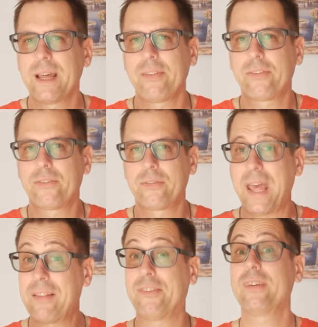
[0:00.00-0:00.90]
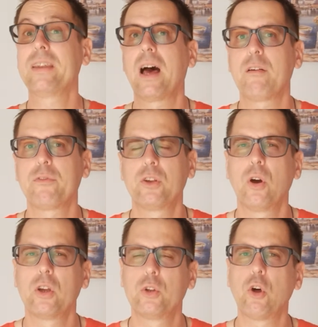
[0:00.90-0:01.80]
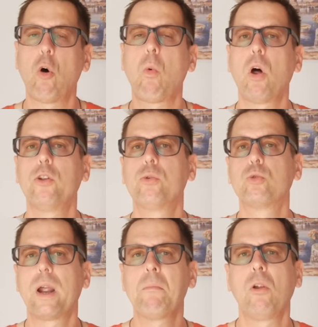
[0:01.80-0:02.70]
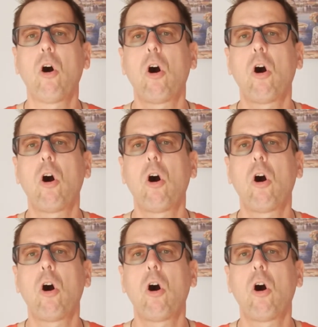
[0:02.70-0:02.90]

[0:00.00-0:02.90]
That's enough. You don't want to ramble